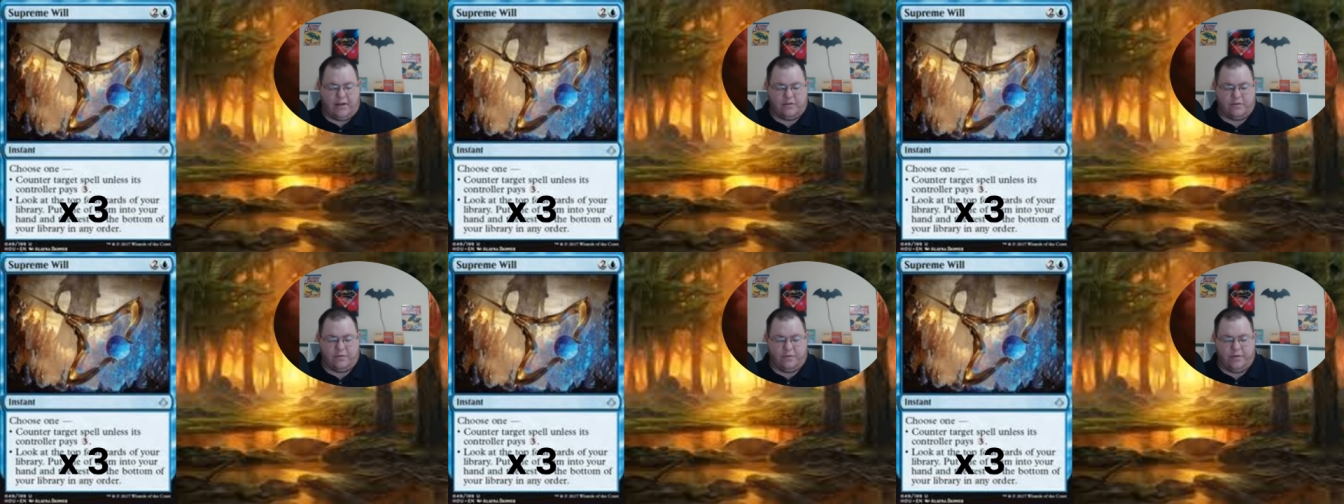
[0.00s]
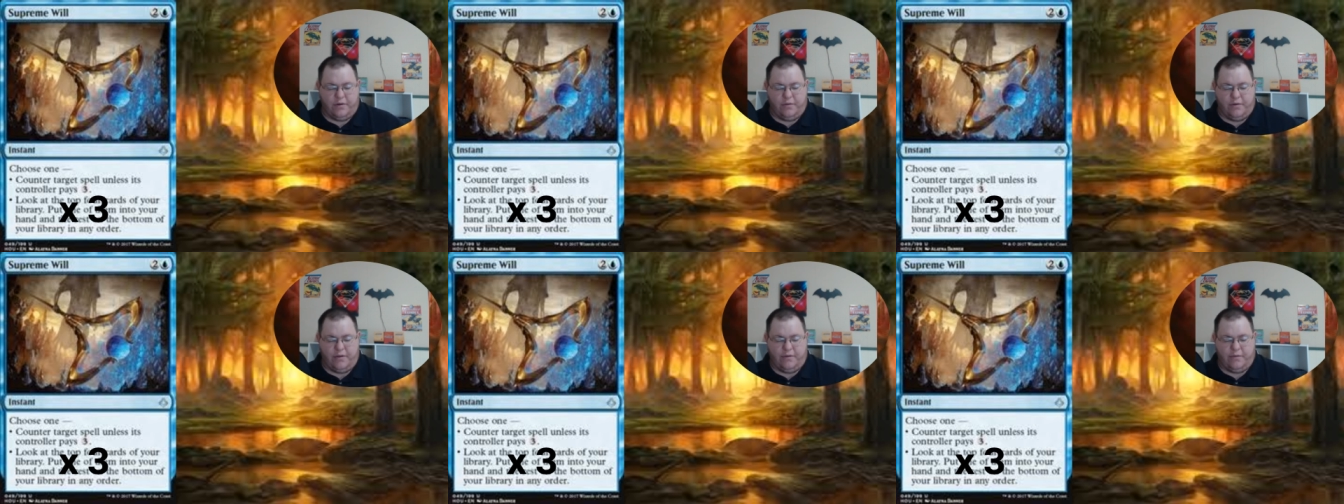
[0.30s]
So we're going
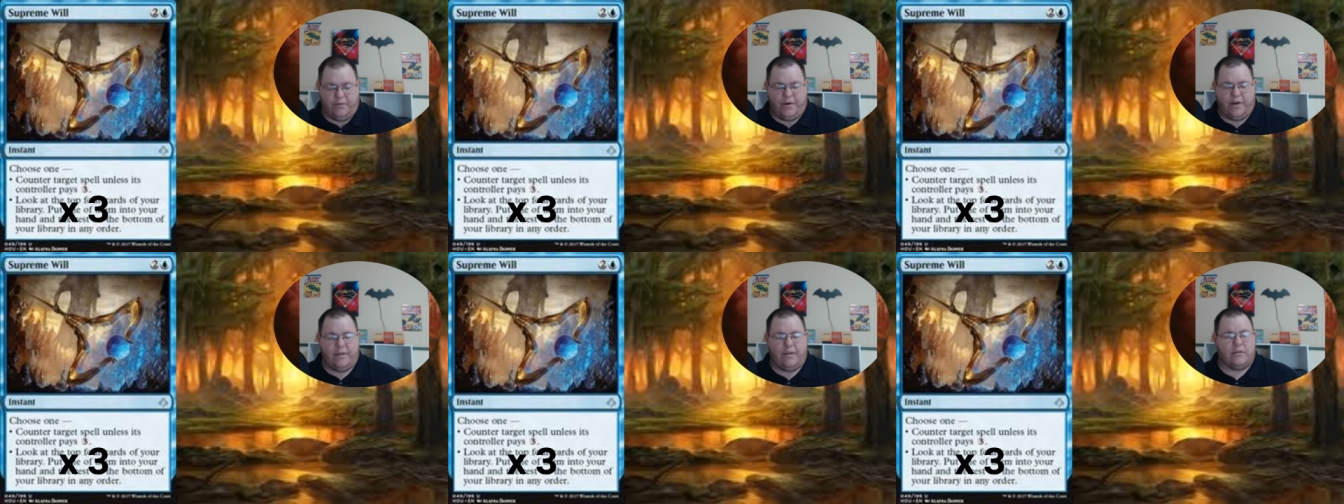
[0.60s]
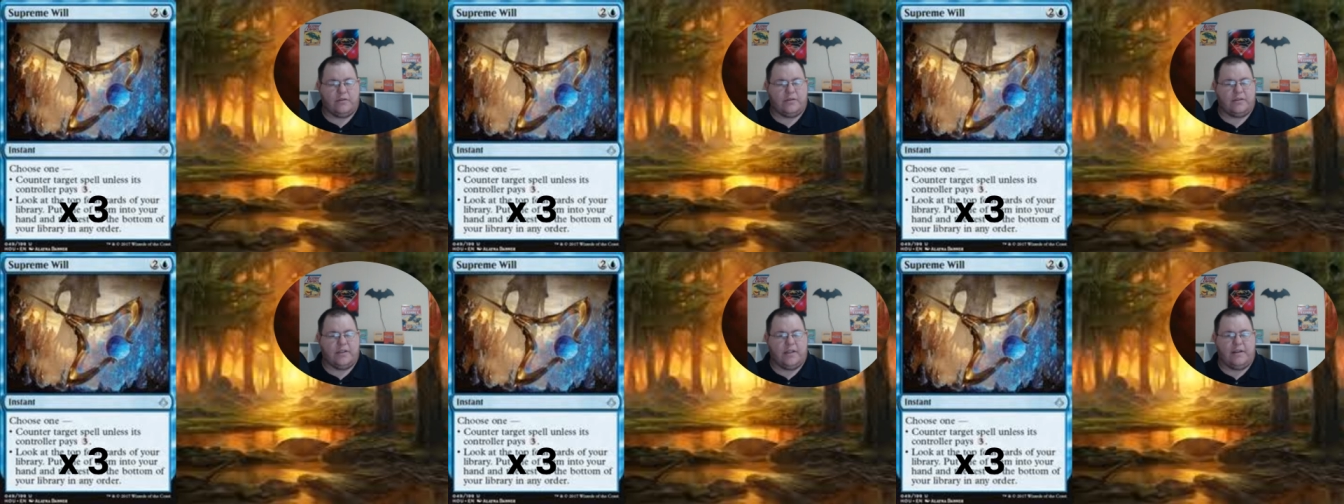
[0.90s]
to run 3 of
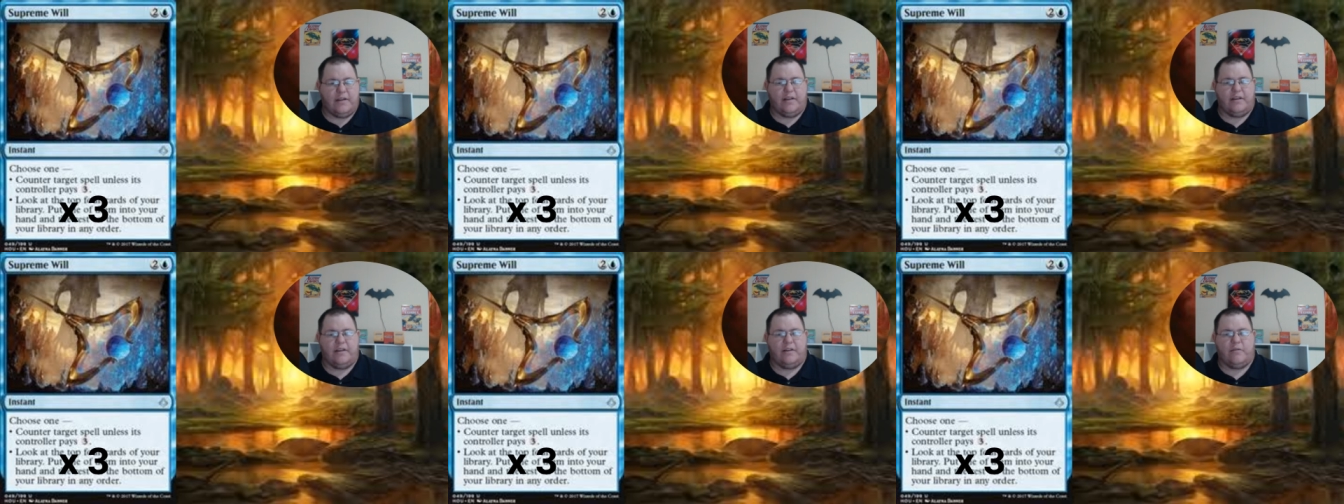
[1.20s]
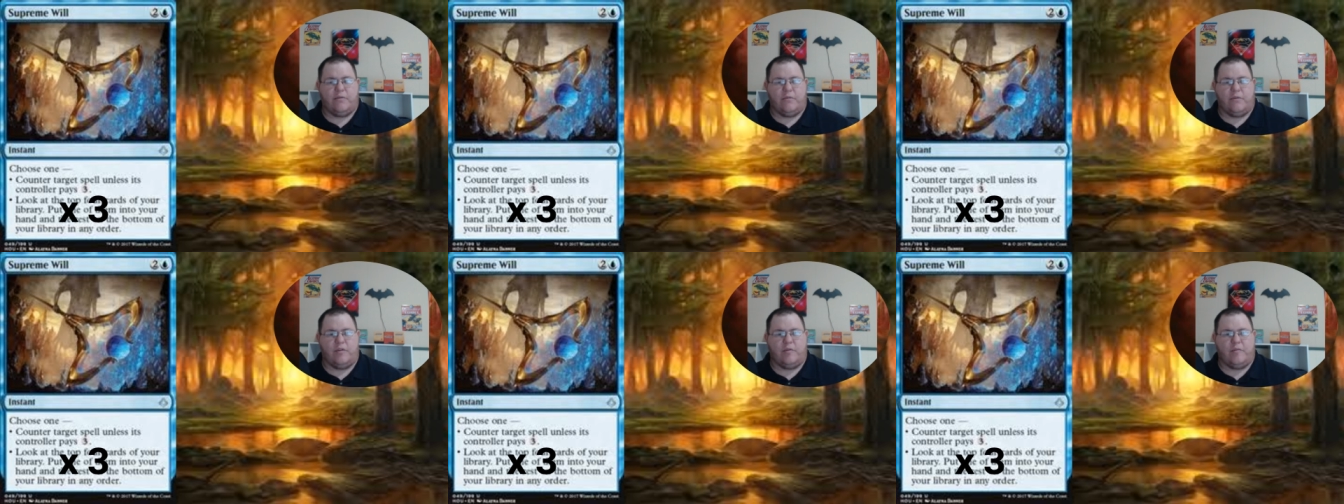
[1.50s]
those because I think they're
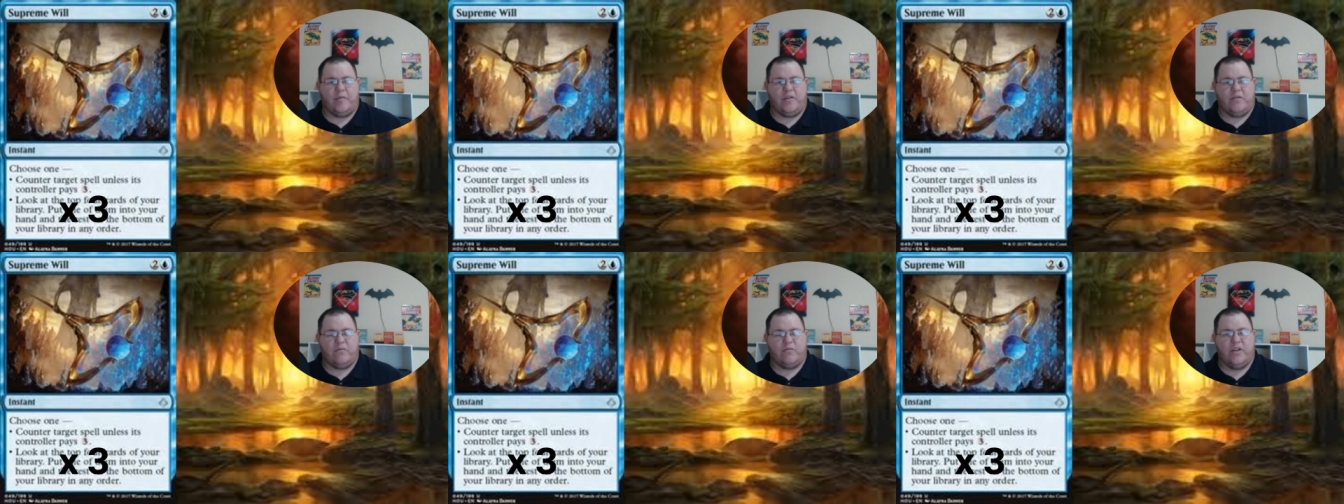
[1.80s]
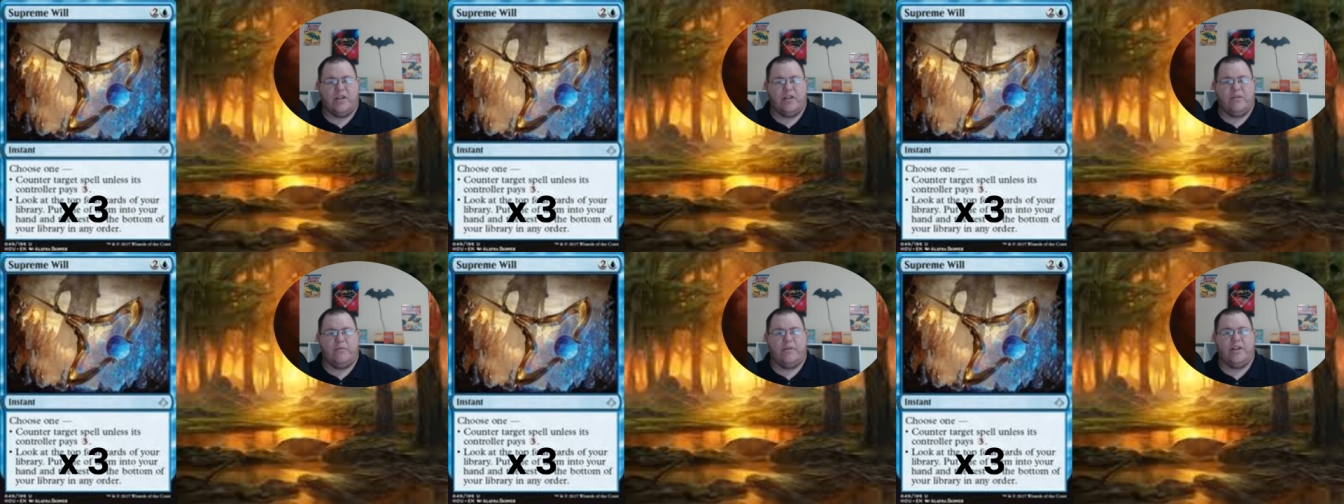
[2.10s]
going to be
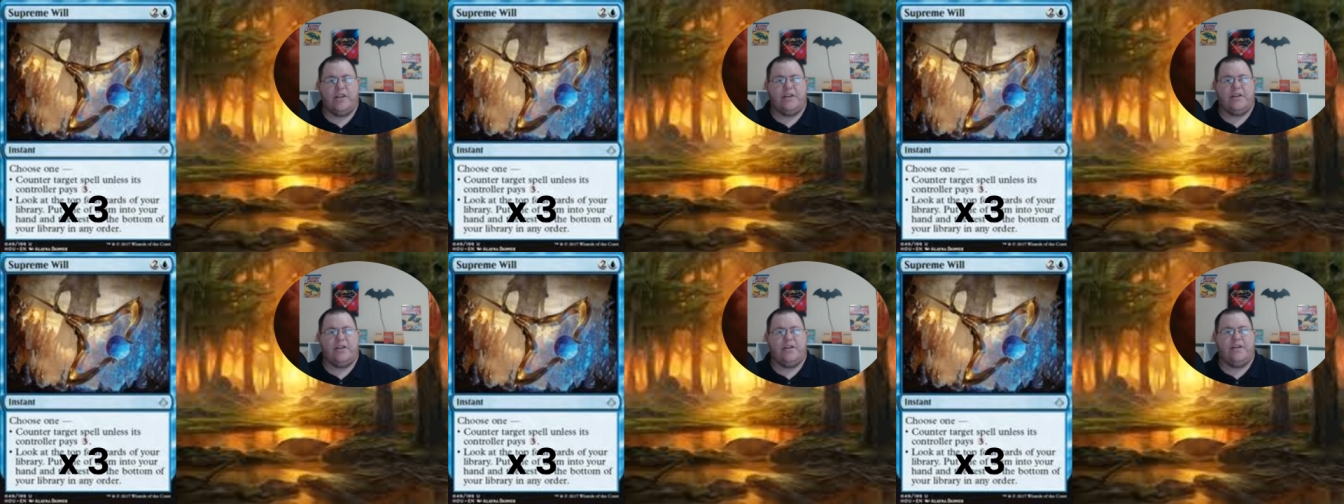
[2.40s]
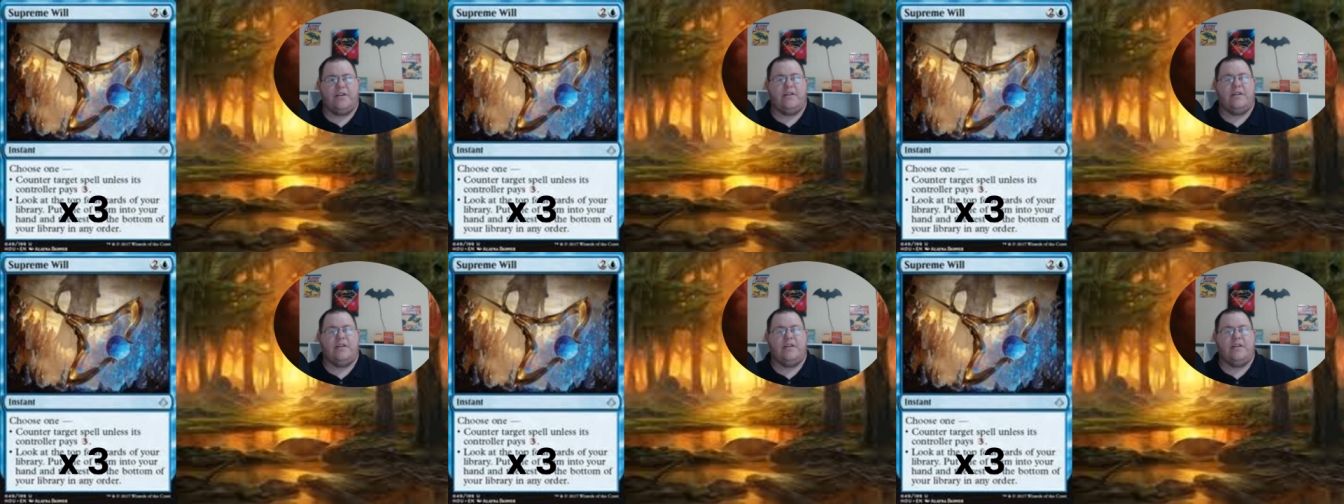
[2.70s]
really, really good.